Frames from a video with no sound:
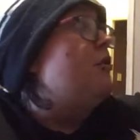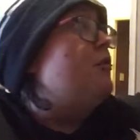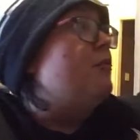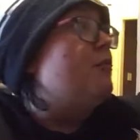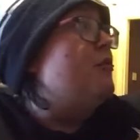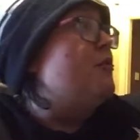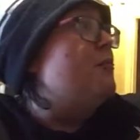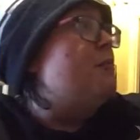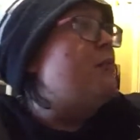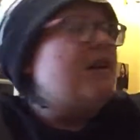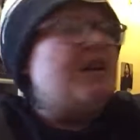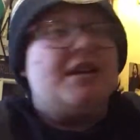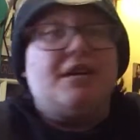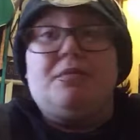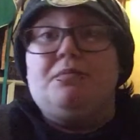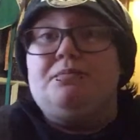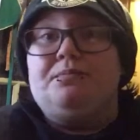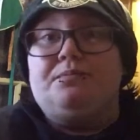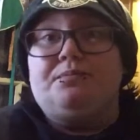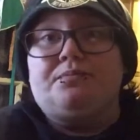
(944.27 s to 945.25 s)
would be
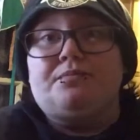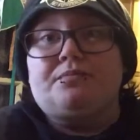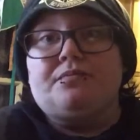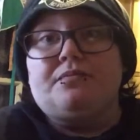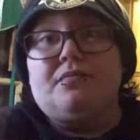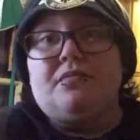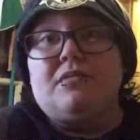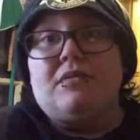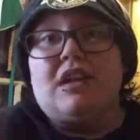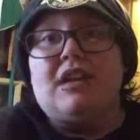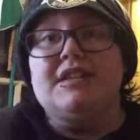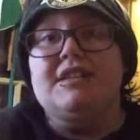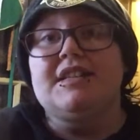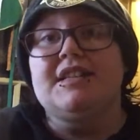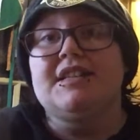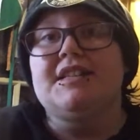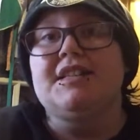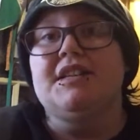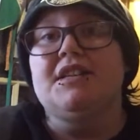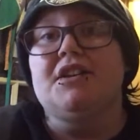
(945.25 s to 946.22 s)

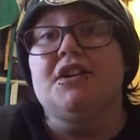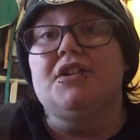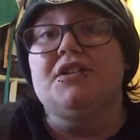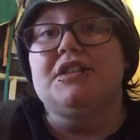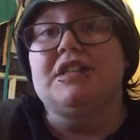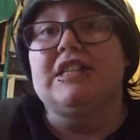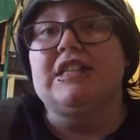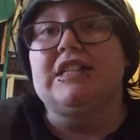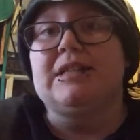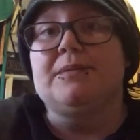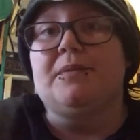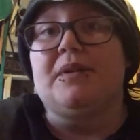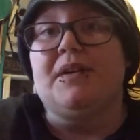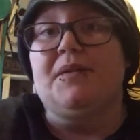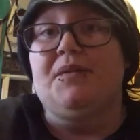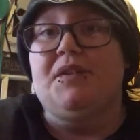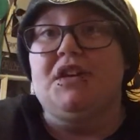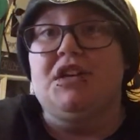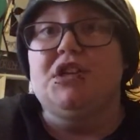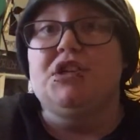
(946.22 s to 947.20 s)
City of Ghosts by
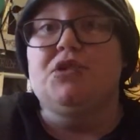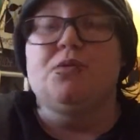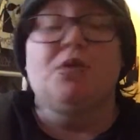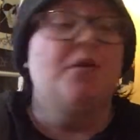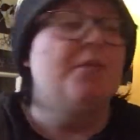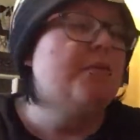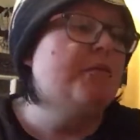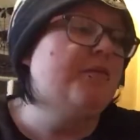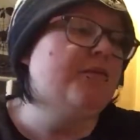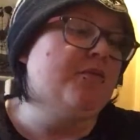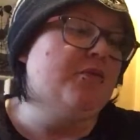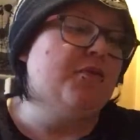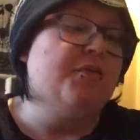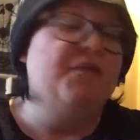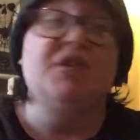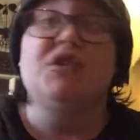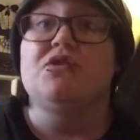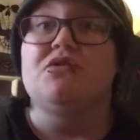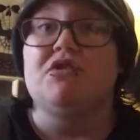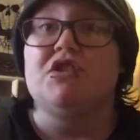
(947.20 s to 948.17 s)
V.E. Schwab, or
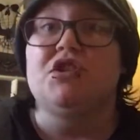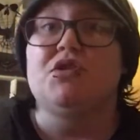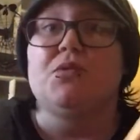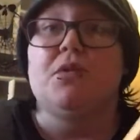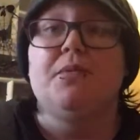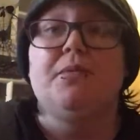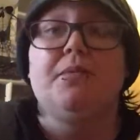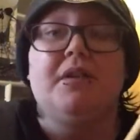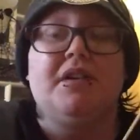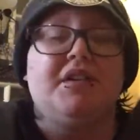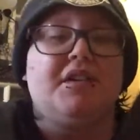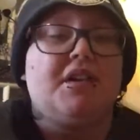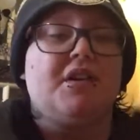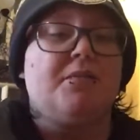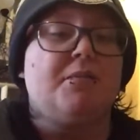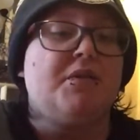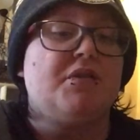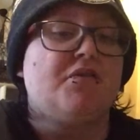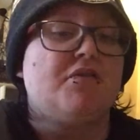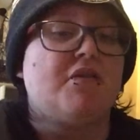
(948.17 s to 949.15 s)
Victoria Schwab under her
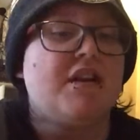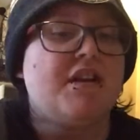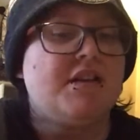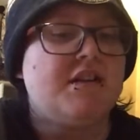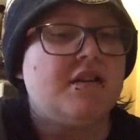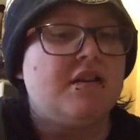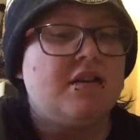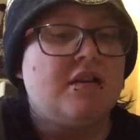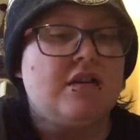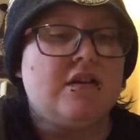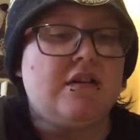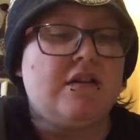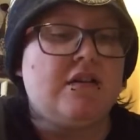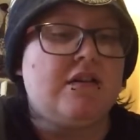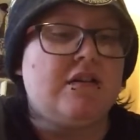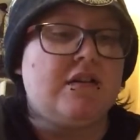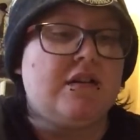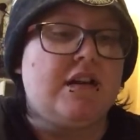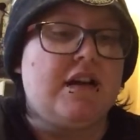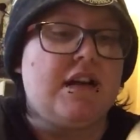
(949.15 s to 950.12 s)
middle grade
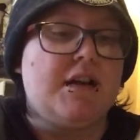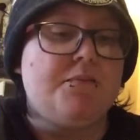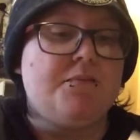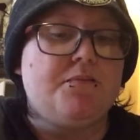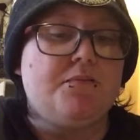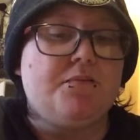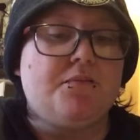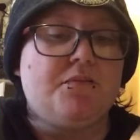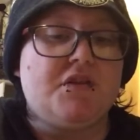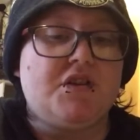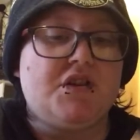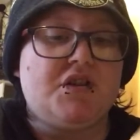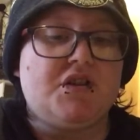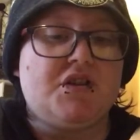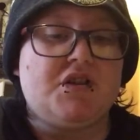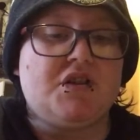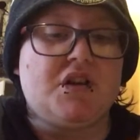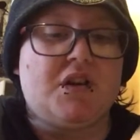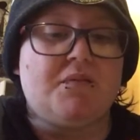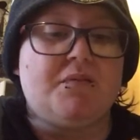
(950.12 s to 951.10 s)
name,
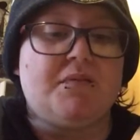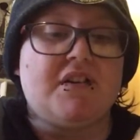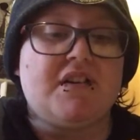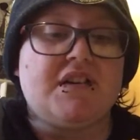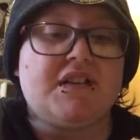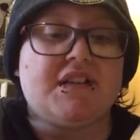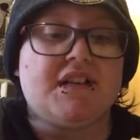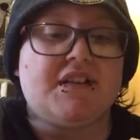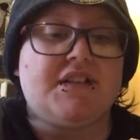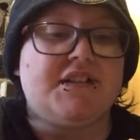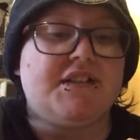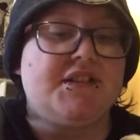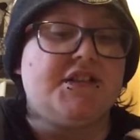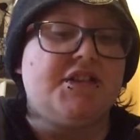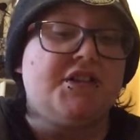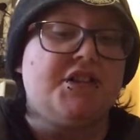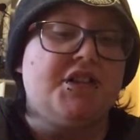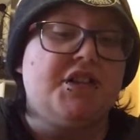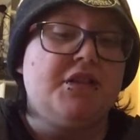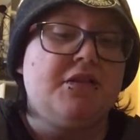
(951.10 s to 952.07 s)
which I'm very excited to
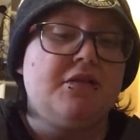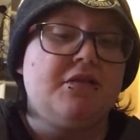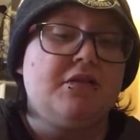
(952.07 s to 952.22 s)
do.